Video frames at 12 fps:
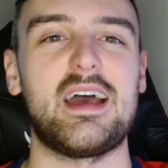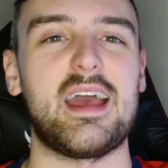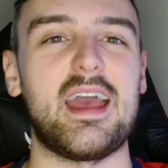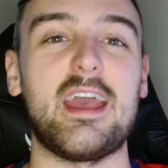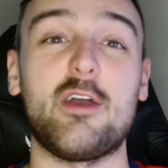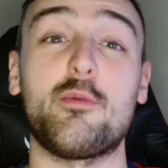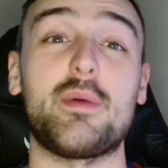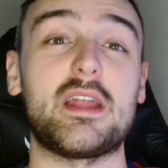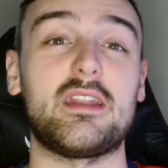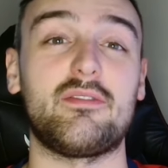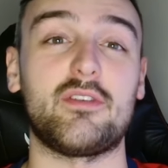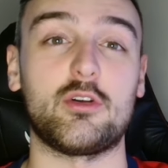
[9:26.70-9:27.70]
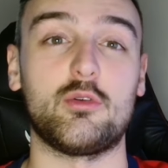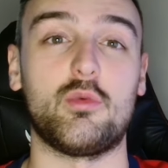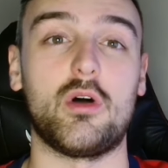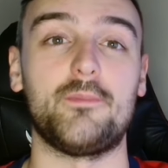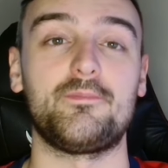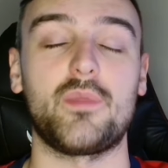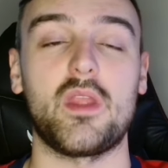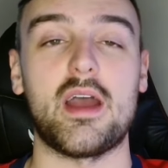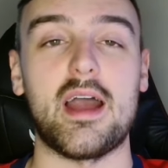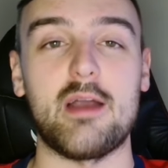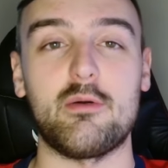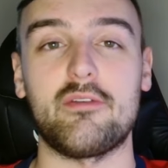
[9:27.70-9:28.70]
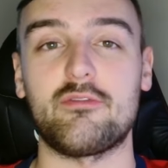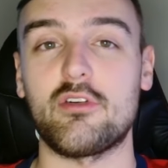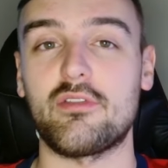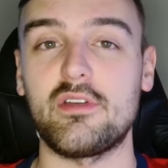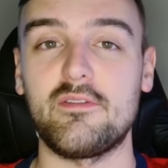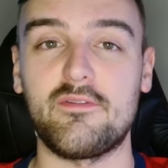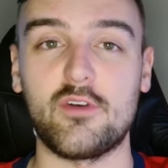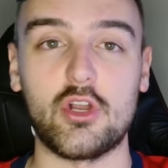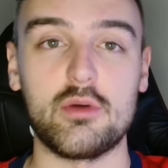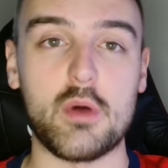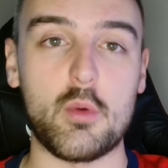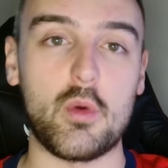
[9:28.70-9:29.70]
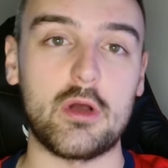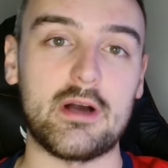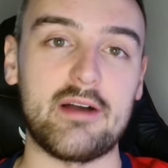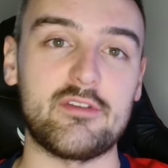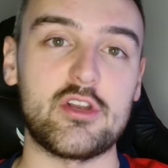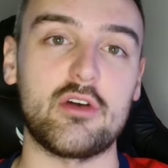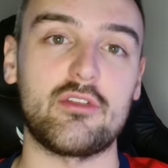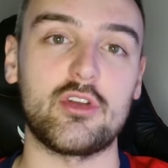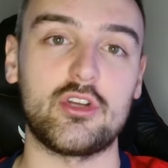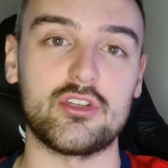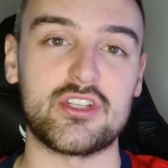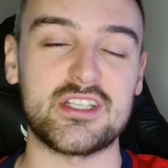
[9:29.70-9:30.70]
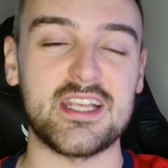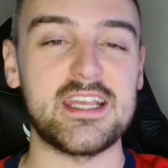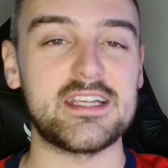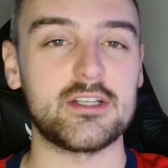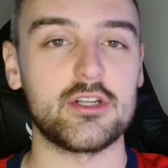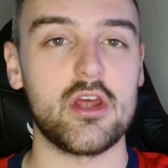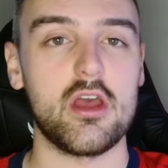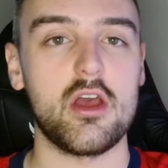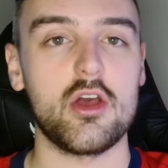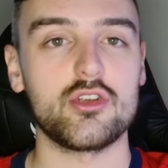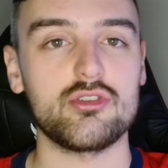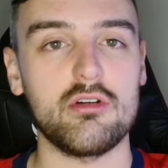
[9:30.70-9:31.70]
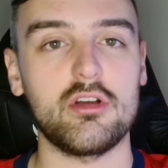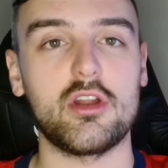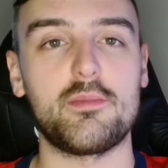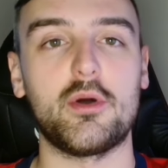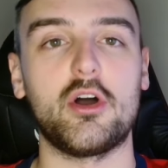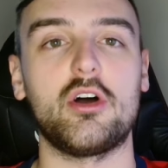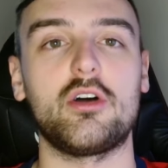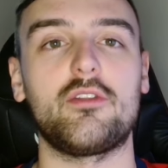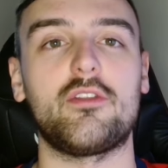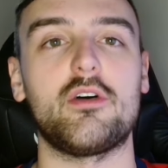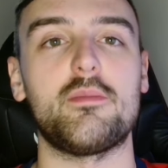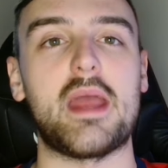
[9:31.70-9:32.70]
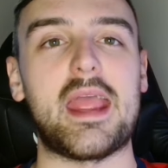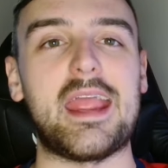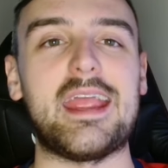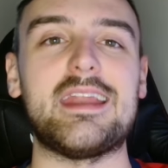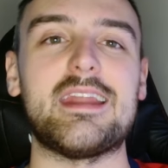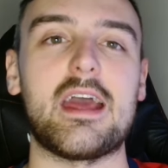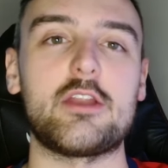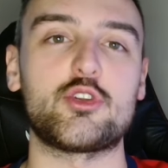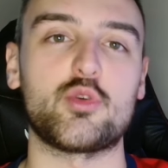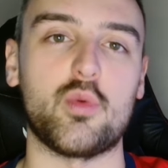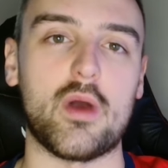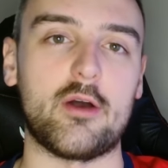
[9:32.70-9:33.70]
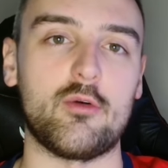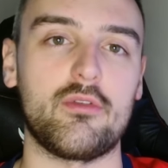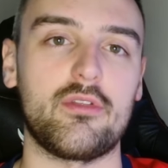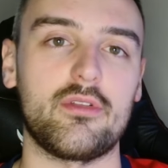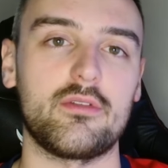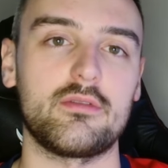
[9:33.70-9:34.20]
It'll be a difficult one. However, I think Fulham will have another good season, so I'm going to put them in 12th.